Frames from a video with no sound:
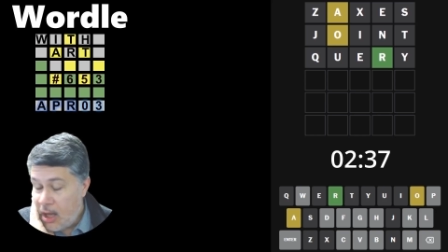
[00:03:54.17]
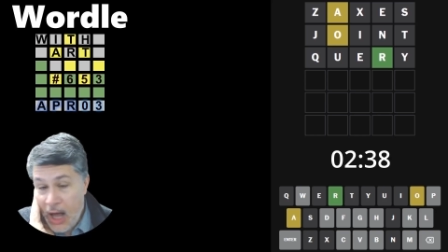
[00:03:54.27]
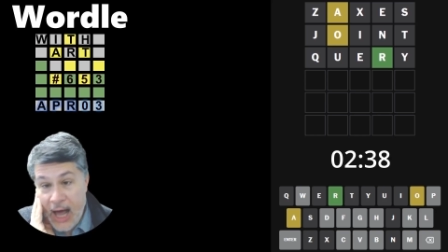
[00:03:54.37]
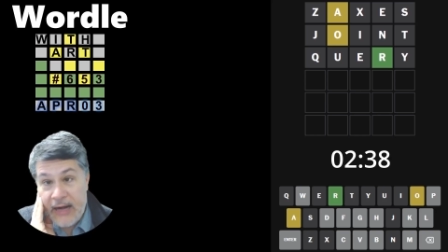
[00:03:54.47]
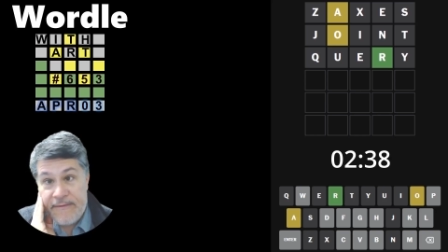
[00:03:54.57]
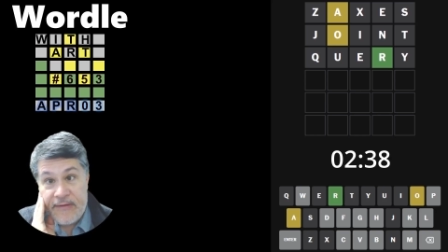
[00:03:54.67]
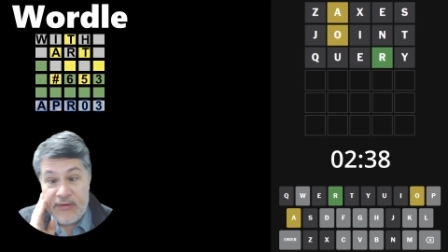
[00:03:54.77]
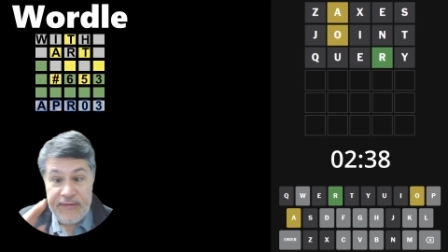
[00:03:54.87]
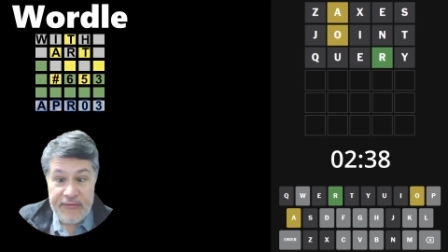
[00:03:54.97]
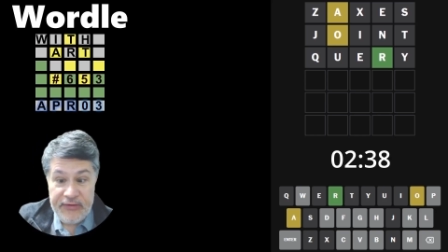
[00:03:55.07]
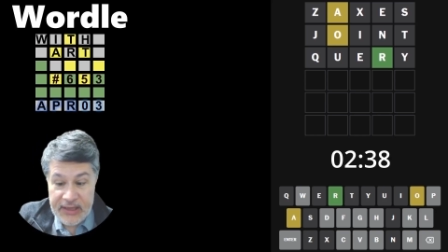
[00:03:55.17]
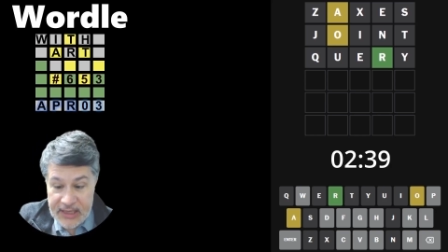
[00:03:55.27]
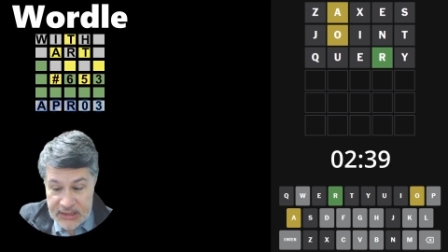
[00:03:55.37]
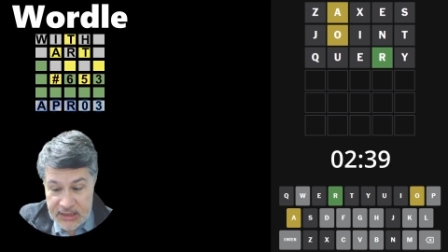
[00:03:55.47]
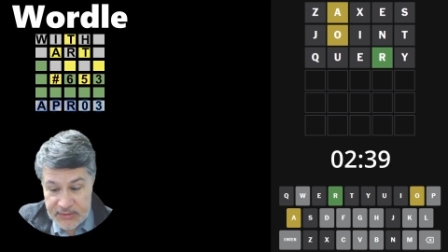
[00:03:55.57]
on a 50-50 on
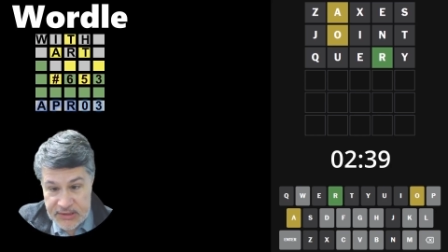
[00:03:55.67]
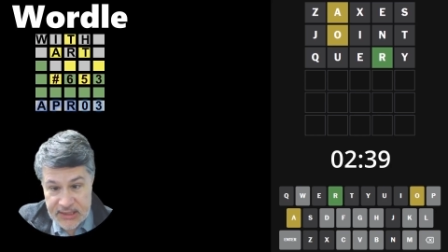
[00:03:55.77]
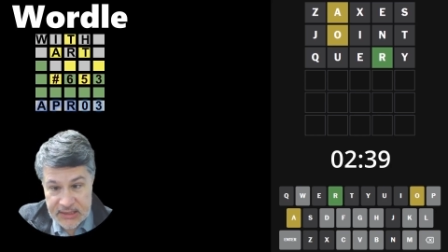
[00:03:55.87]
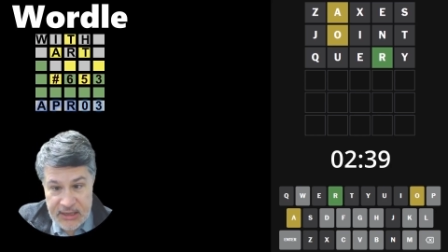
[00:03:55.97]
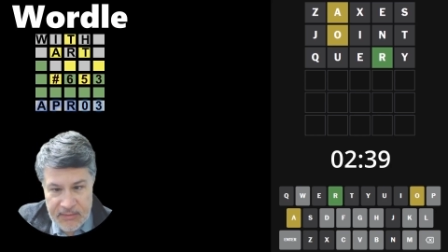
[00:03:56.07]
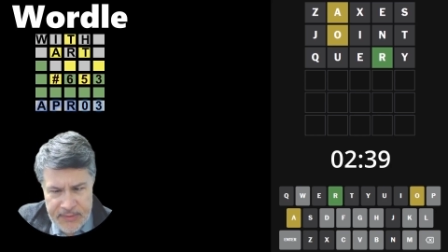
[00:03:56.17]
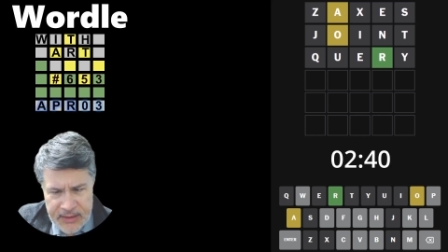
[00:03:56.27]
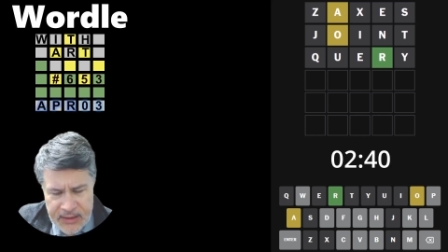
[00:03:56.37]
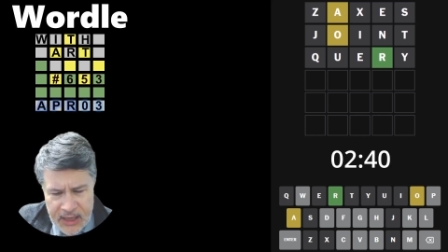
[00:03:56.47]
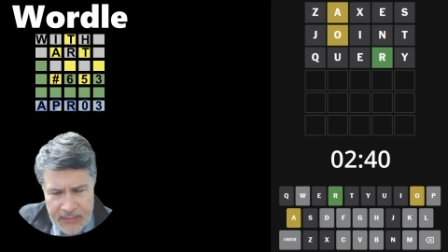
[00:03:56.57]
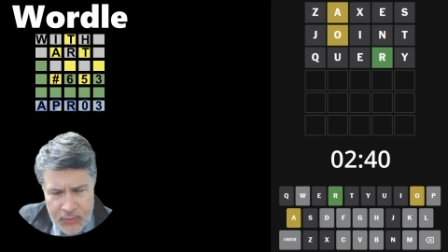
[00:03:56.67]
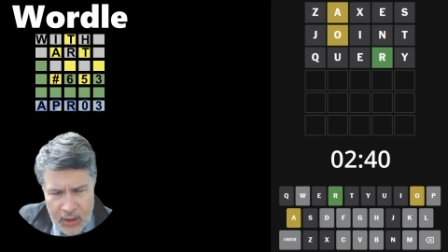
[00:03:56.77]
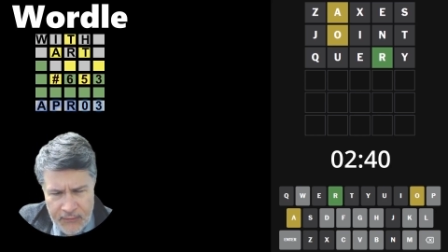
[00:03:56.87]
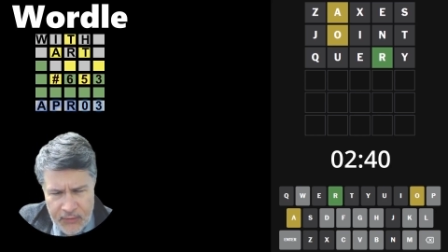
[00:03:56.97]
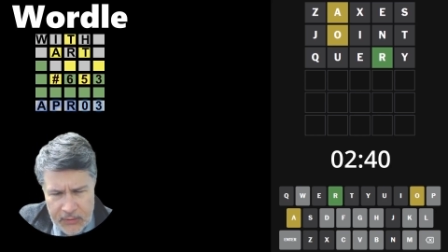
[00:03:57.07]
guess number 6. That would be
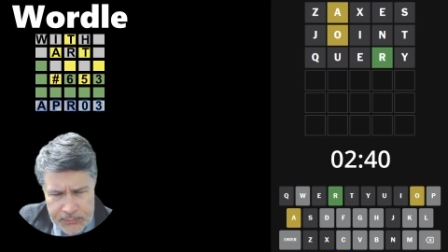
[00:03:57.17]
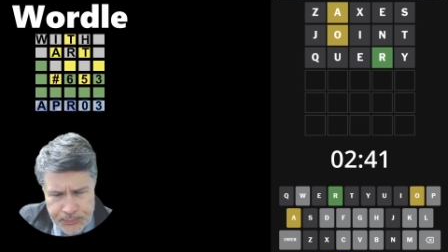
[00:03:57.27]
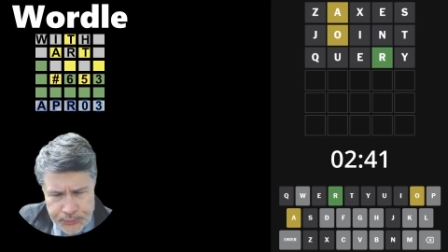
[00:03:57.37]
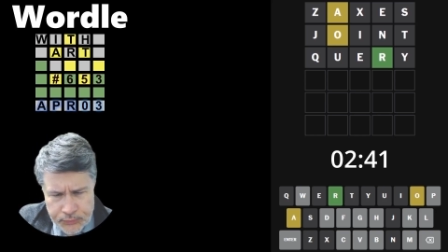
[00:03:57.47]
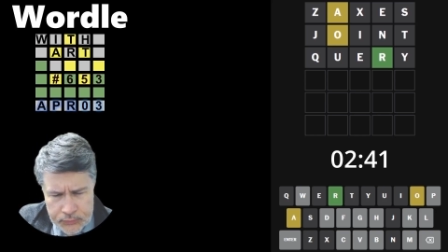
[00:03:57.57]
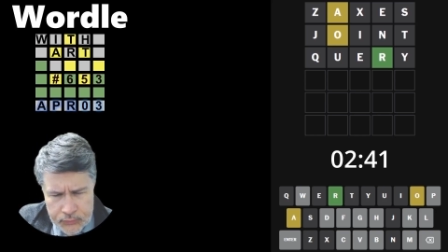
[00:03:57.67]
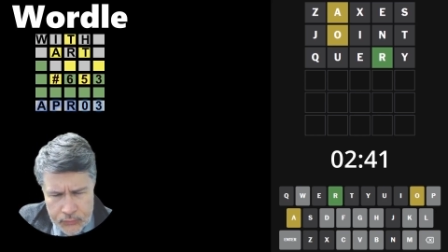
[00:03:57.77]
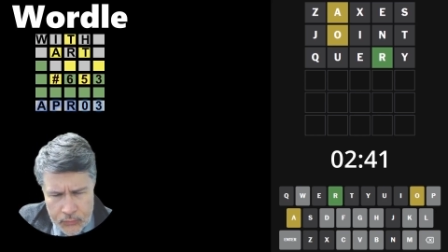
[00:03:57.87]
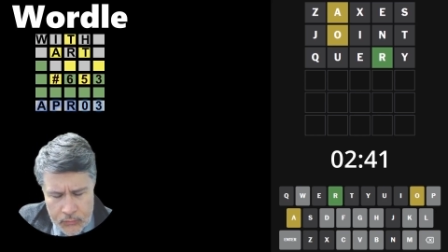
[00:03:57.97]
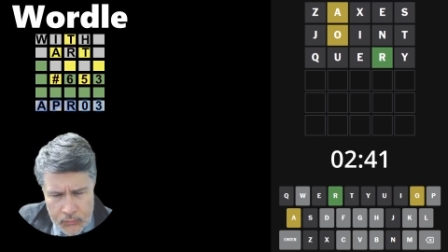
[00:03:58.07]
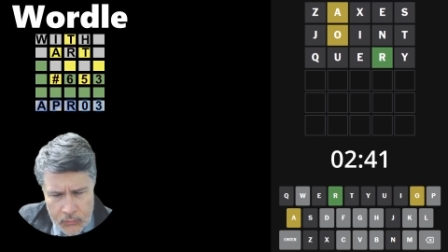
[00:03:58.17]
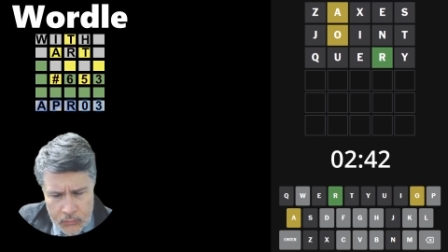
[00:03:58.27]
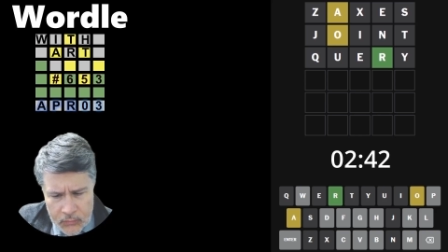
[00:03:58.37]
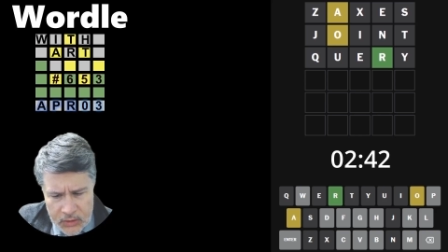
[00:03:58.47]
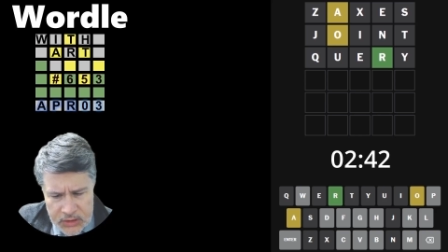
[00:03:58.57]
awful.
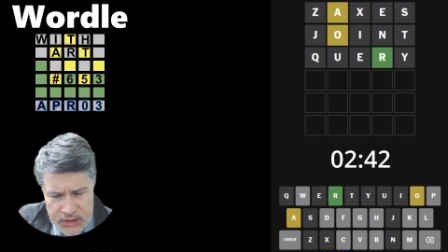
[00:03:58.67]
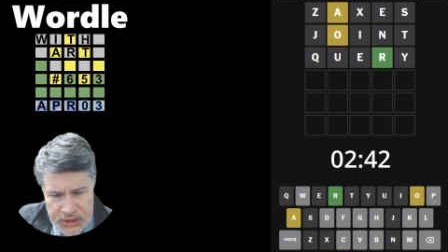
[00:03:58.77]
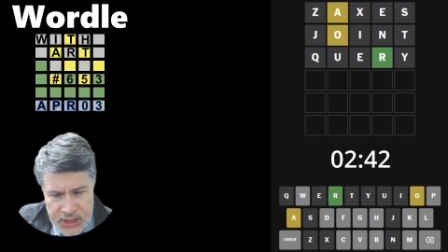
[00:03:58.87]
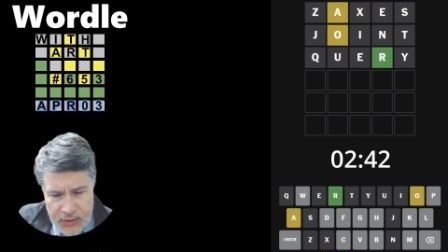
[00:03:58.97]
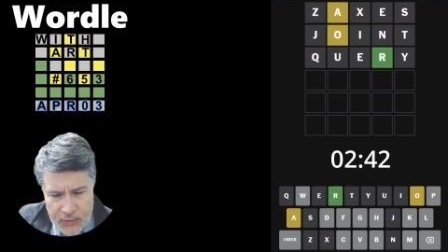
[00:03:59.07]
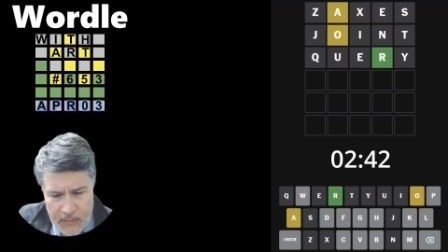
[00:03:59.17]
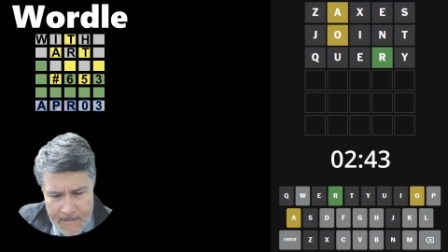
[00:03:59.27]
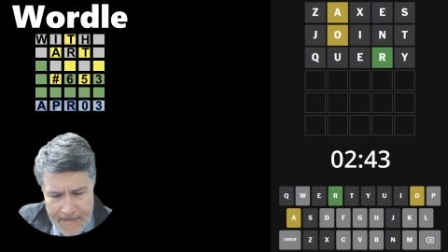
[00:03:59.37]
So,